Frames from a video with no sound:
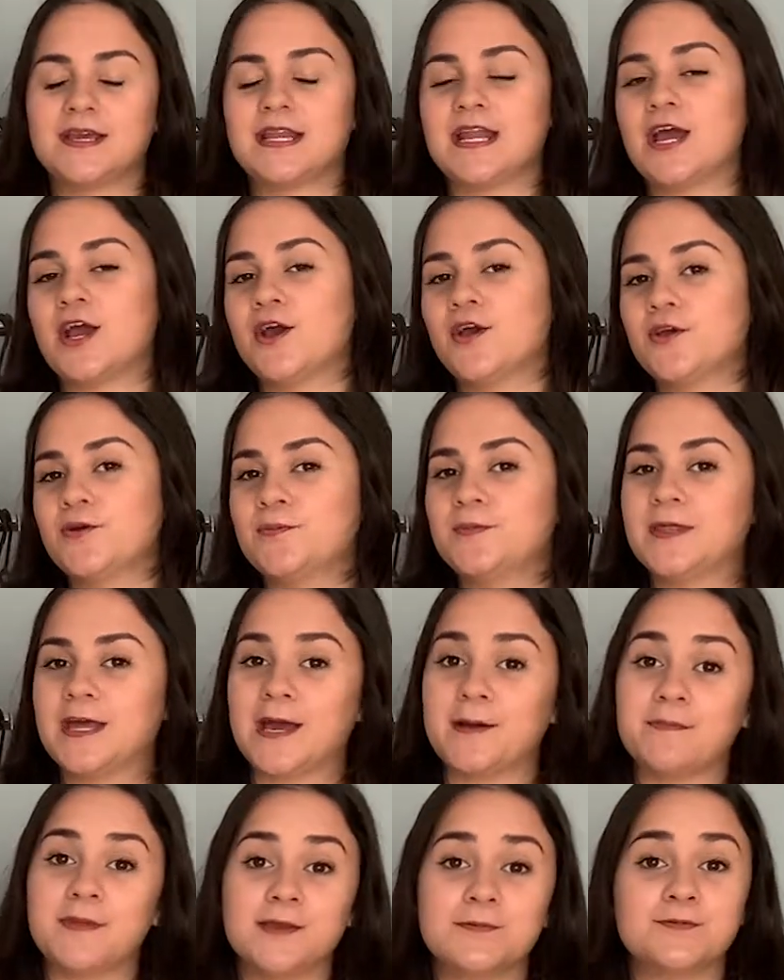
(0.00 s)
And I hope
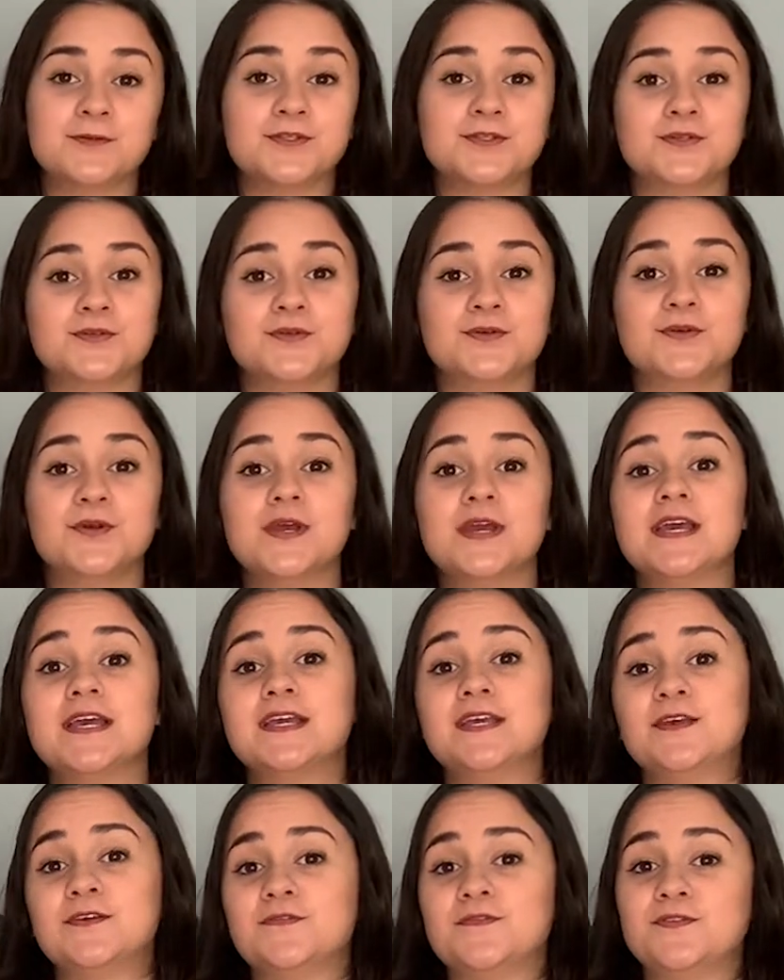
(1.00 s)
that I'm able to
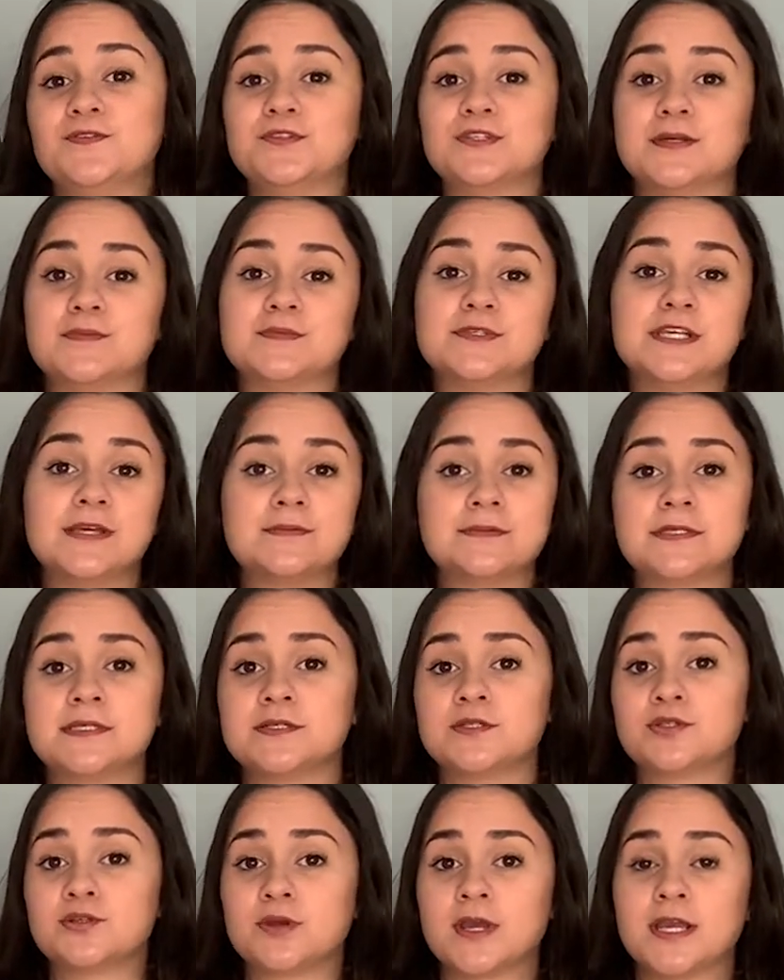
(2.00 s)
give you some tips
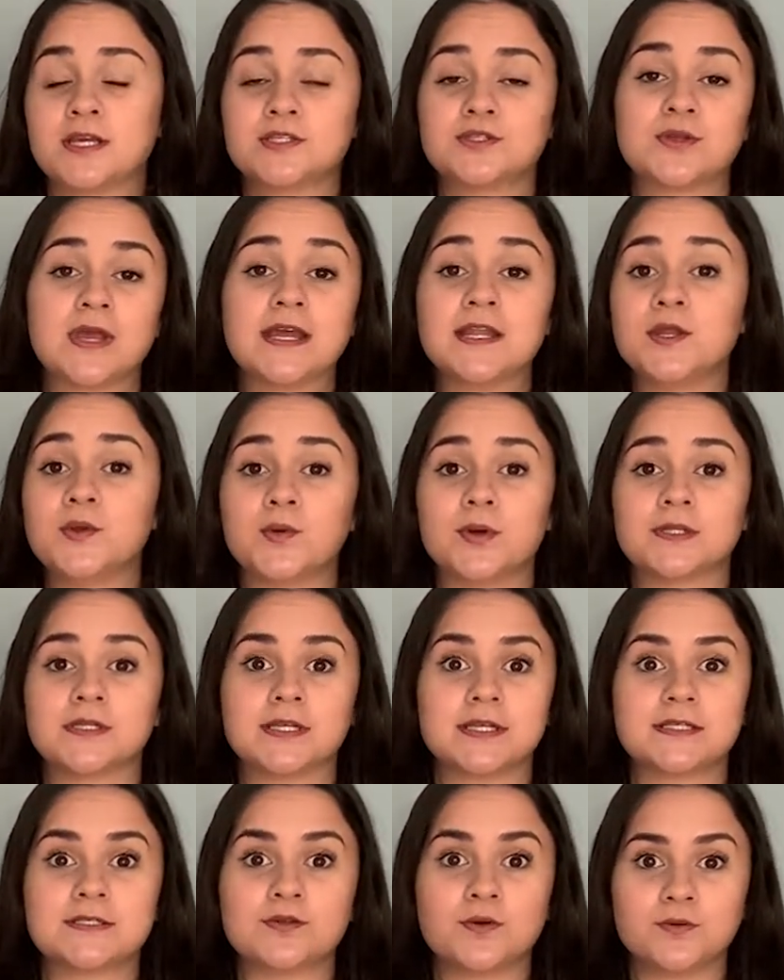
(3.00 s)
and tricks to anyone
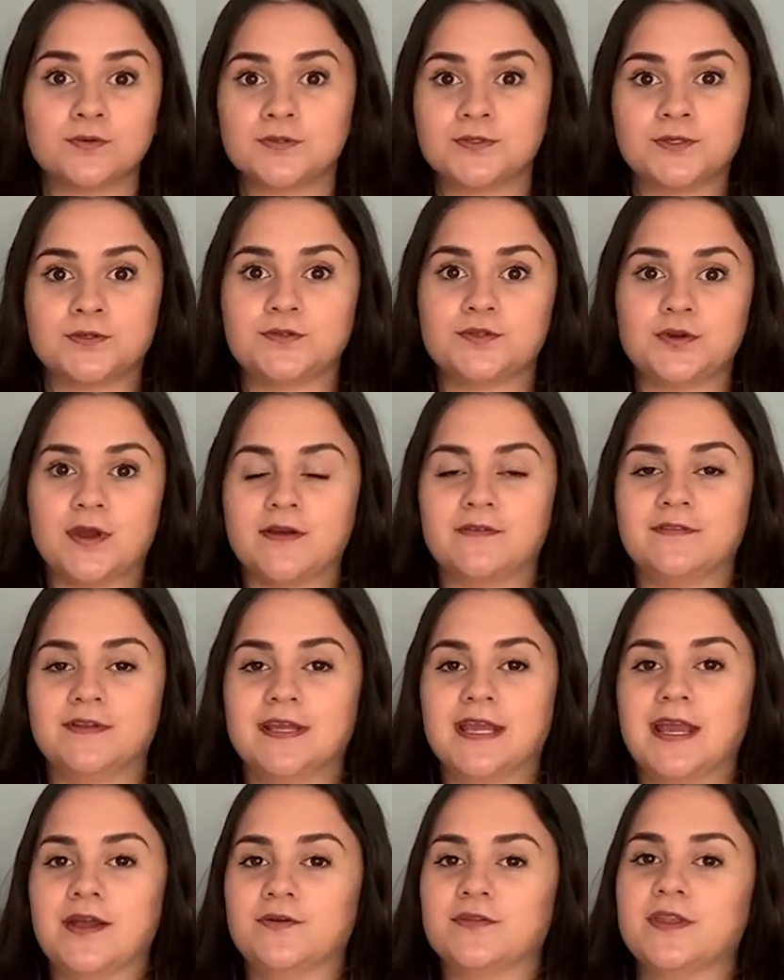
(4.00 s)
that's also
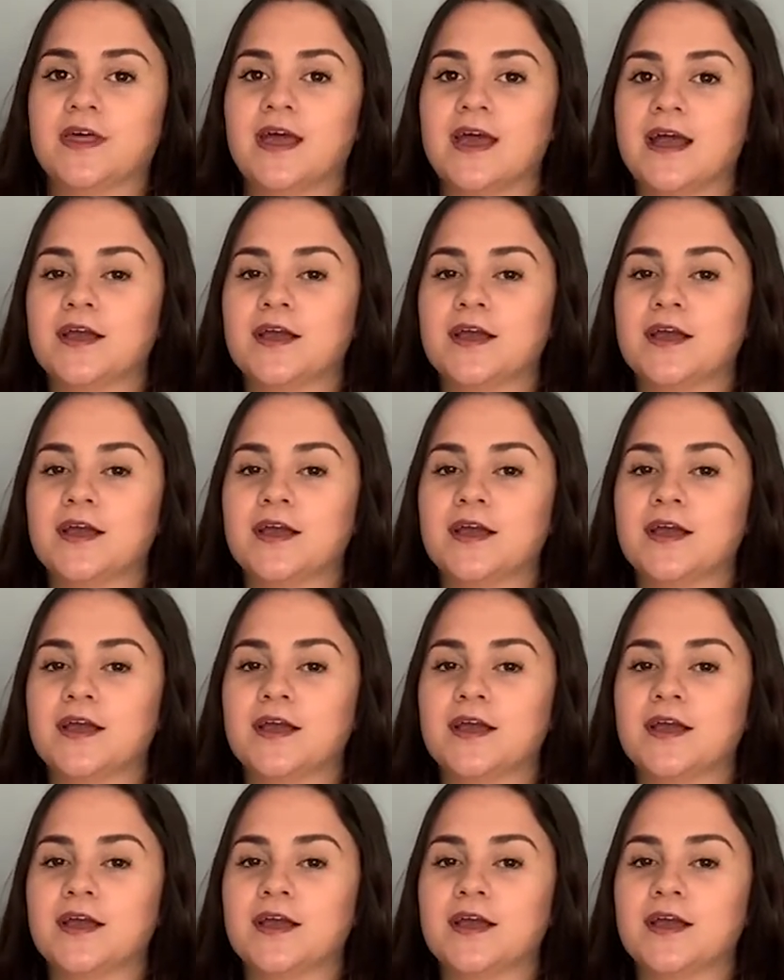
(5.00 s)
traveling out there.